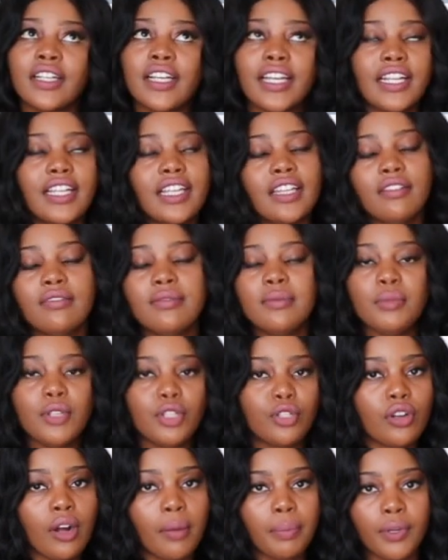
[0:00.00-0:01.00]
it gives me
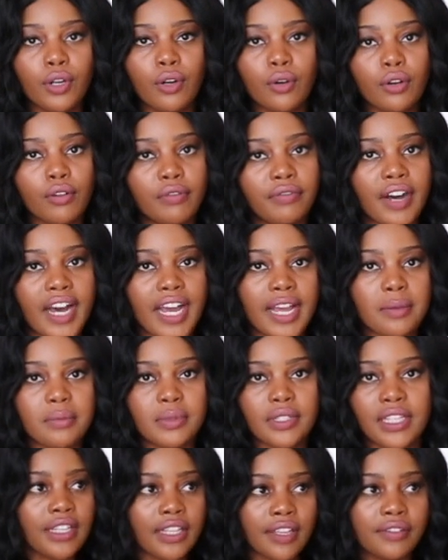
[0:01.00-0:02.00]
tropical
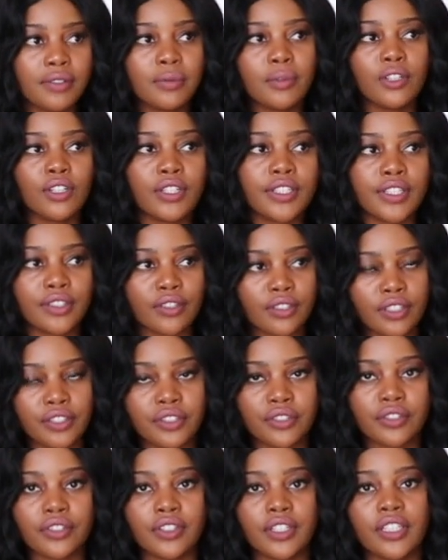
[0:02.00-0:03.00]
vibes. It gives me those
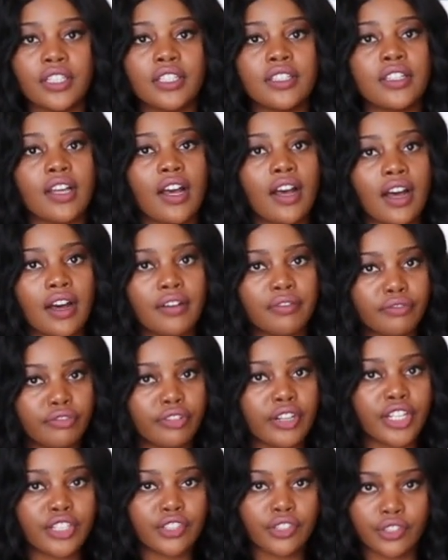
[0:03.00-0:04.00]
citrus
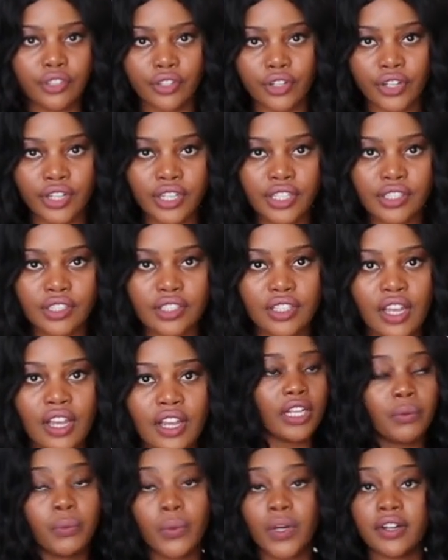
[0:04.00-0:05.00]
fresh notes.
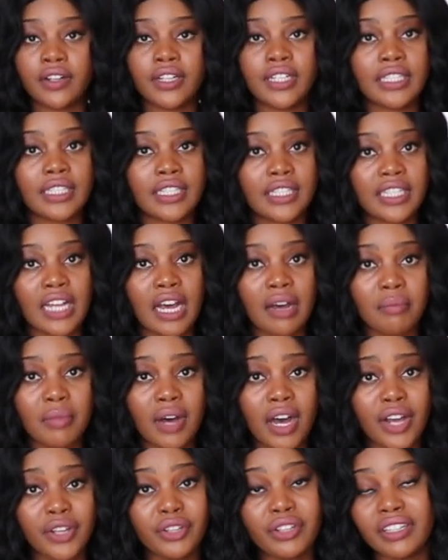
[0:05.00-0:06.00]
You can wear it in
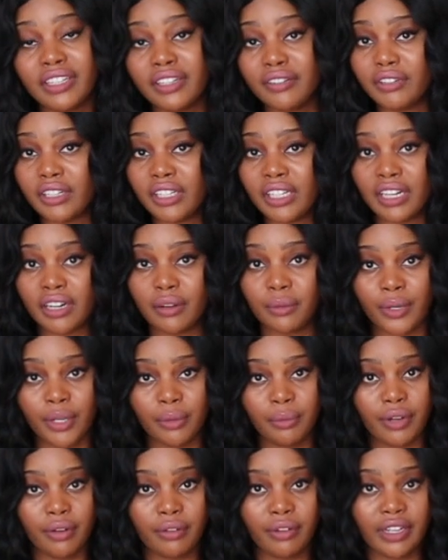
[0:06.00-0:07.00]
summer, you can even get away
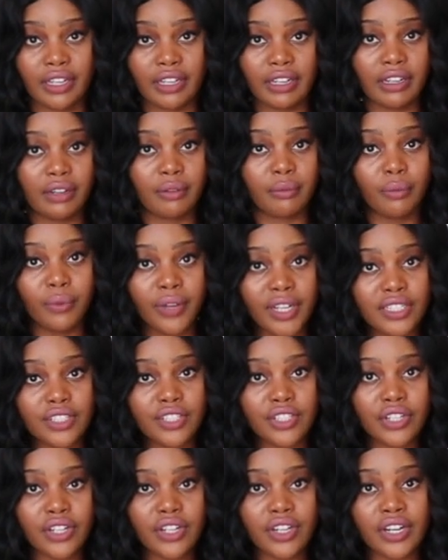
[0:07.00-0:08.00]
wearing it in
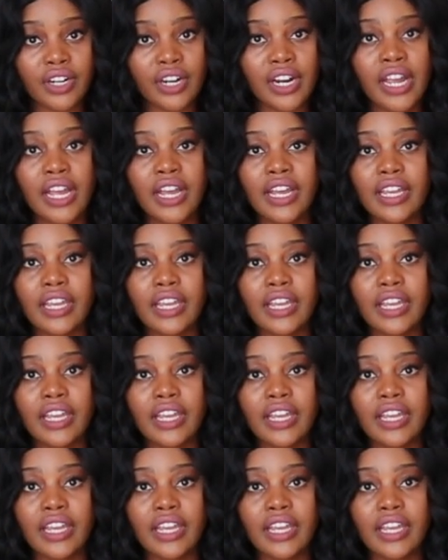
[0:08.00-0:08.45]
winter.